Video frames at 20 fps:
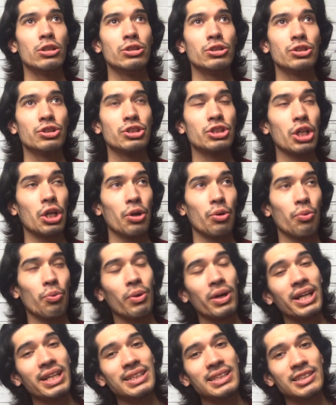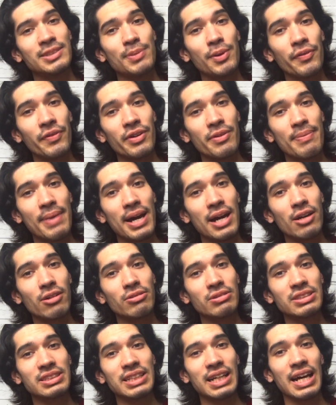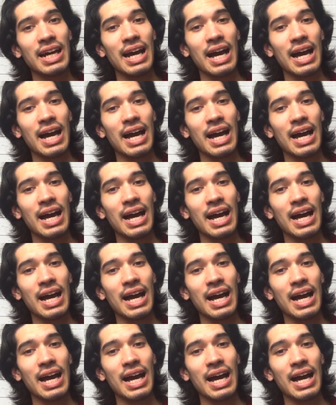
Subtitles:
So, what is this movie about?